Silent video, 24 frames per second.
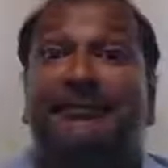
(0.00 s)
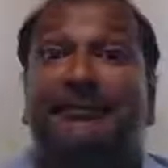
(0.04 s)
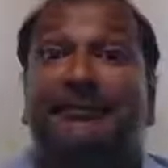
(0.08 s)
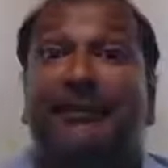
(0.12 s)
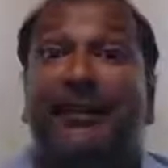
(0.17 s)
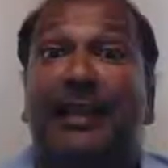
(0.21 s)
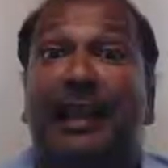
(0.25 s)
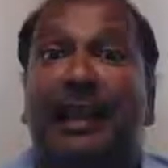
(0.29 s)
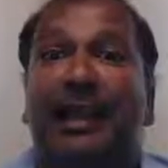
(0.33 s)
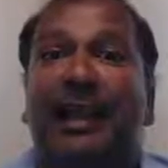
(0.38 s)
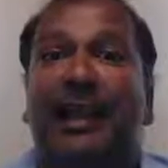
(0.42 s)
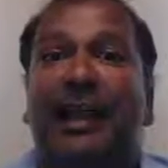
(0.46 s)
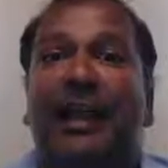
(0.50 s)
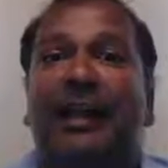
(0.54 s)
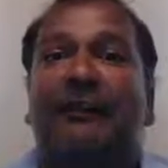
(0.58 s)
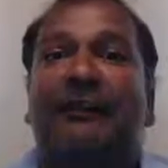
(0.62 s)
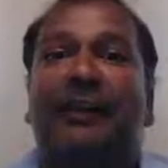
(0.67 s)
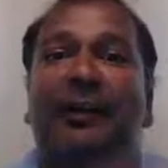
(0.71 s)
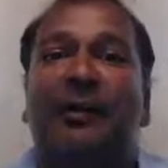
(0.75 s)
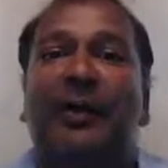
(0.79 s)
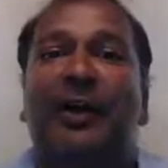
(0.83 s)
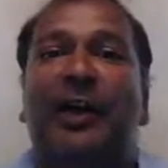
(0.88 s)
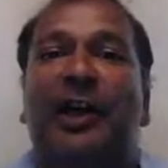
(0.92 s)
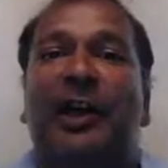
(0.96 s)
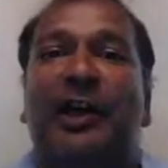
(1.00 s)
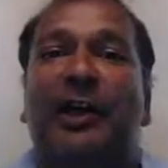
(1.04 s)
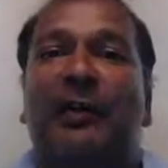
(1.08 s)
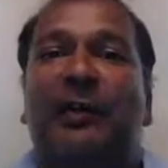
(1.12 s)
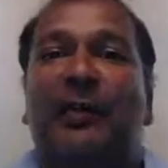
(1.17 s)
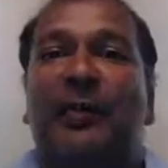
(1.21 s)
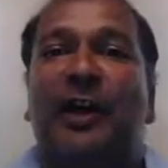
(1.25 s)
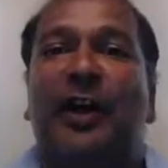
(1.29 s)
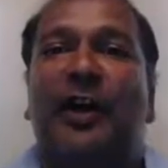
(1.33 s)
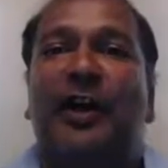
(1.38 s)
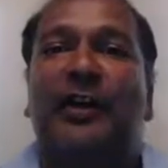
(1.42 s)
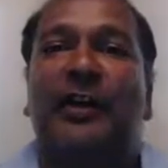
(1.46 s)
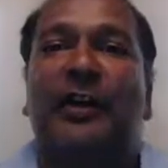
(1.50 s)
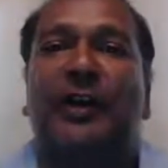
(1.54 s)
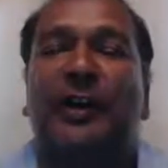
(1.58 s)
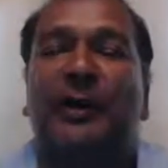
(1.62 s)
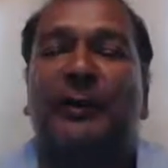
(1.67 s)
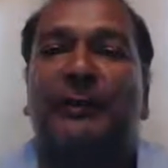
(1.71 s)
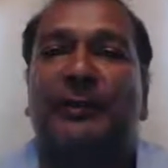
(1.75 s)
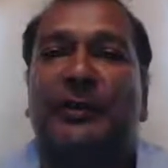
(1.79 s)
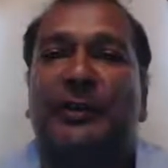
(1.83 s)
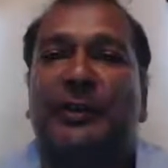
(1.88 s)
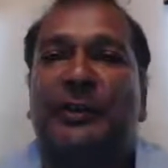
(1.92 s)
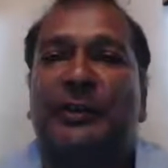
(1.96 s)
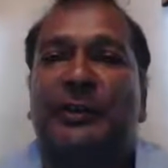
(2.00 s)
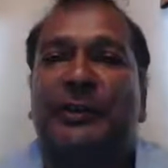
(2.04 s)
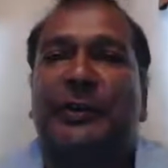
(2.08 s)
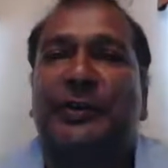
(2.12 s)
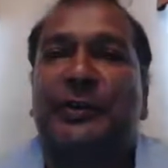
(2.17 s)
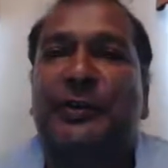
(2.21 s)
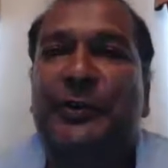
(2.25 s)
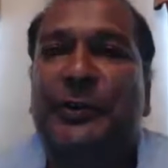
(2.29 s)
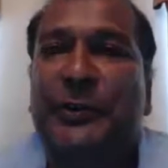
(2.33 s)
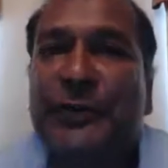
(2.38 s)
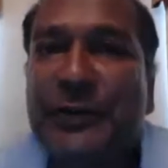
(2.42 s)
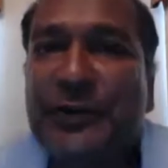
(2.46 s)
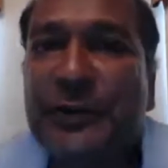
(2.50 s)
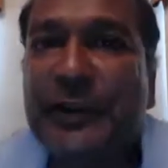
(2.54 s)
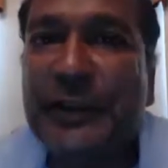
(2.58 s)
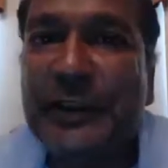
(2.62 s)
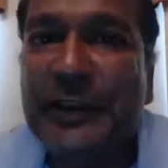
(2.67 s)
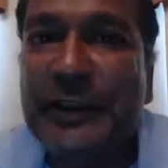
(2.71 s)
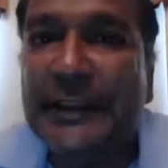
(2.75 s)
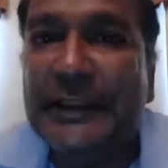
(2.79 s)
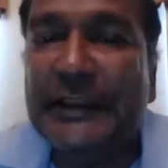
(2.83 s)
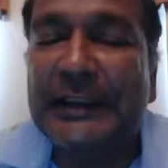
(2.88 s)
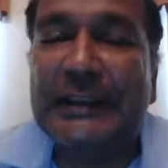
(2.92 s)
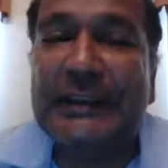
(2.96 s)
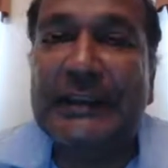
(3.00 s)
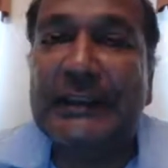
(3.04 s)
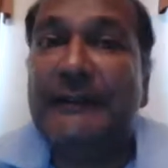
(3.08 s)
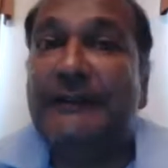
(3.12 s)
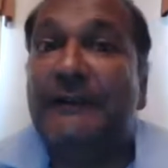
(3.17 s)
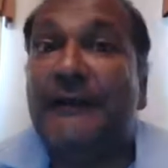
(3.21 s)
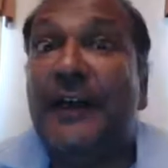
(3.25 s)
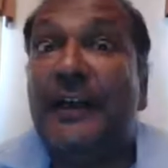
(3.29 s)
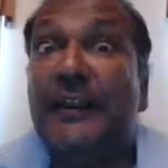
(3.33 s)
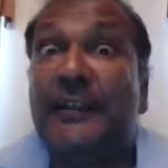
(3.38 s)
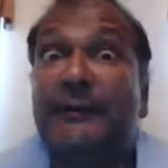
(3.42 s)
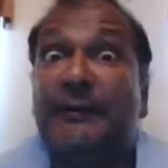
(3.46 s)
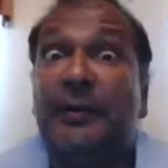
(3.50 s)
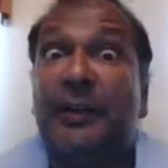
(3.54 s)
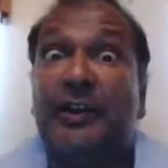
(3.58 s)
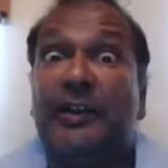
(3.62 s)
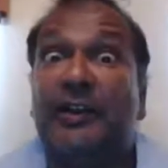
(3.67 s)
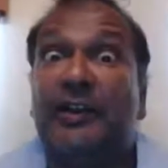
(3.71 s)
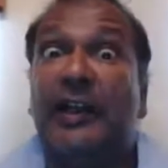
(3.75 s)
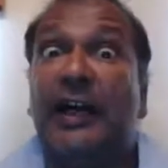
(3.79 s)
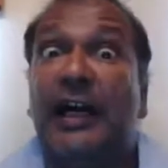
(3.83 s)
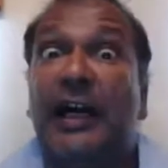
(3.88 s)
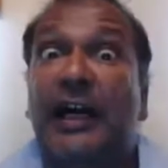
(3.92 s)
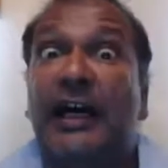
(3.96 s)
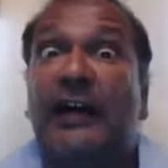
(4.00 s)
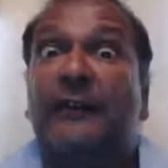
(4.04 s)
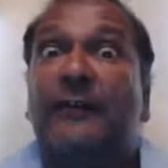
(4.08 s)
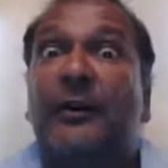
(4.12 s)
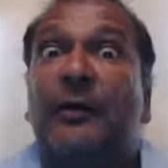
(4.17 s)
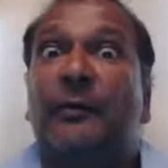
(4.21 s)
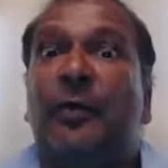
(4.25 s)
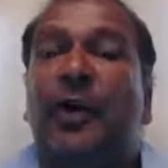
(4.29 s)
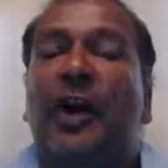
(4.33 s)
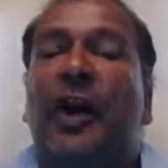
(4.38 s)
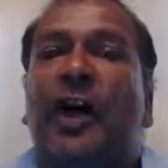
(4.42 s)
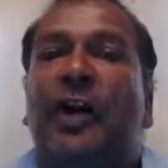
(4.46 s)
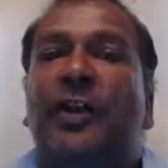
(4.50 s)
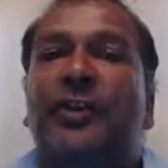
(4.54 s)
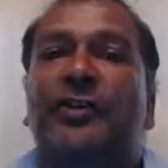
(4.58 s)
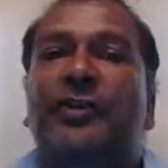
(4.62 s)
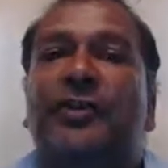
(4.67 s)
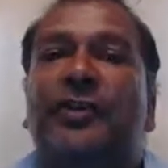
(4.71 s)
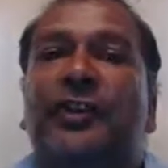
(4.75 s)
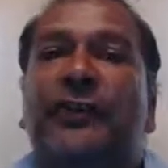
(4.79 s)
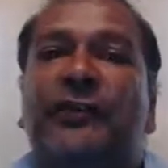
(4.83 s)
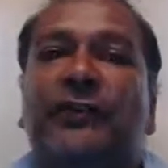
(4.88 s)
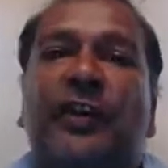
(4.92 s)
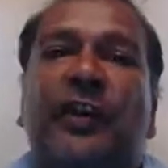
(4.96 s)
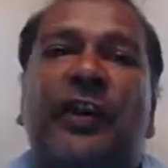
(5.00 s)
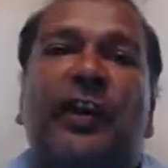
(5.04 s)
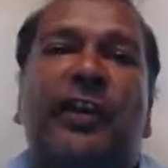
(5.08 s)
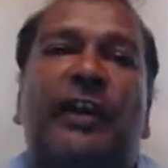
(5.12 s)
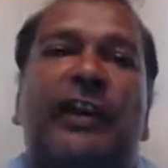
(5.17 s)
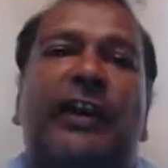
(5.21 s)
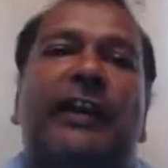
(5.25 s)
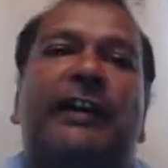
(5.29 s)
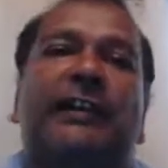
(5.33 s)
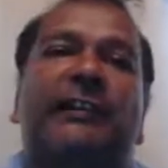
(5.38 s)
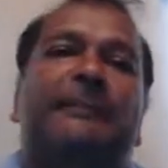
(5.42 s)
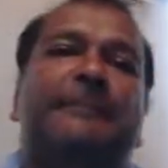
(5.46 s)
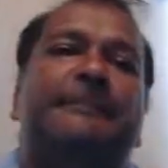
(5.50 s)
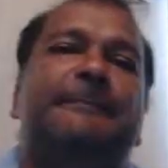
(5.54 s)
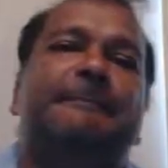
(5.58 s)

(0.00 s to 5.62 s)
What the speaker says: Hi, everyone. Welcome to Facebook Live. I'm Raj Gavrola.